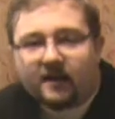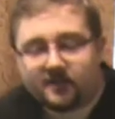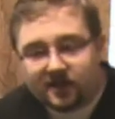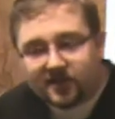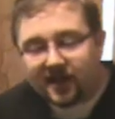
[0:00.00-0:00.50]

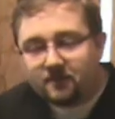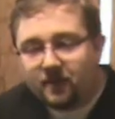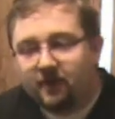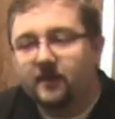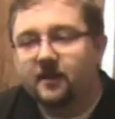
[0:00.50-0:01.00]
second
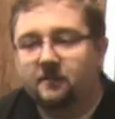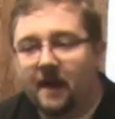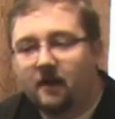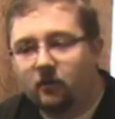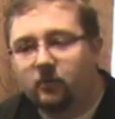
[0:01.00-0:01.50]
period of the
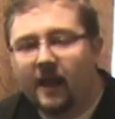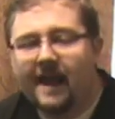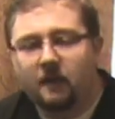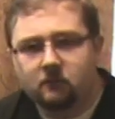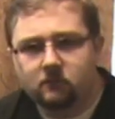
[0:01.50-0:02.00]
power
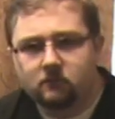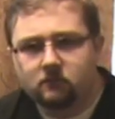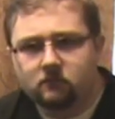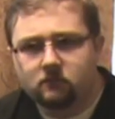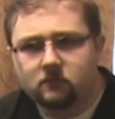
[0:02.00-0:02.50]
play.
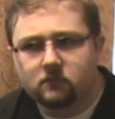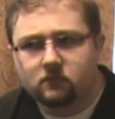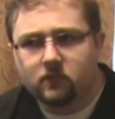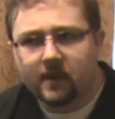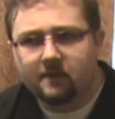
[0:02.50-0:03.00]

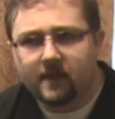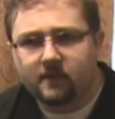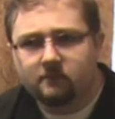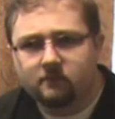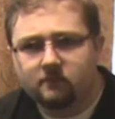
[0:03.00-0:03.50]
Wait a
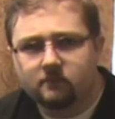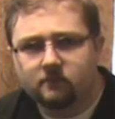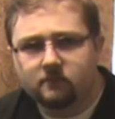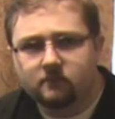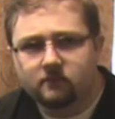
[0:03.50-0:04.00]
minute.
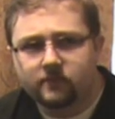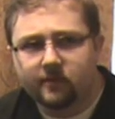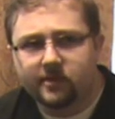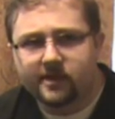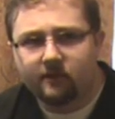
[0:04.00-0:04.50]

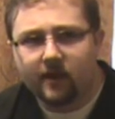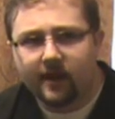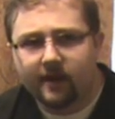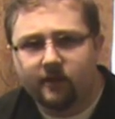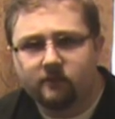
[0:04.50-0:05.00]
Something's not
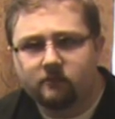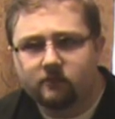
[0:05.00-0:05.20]
right here.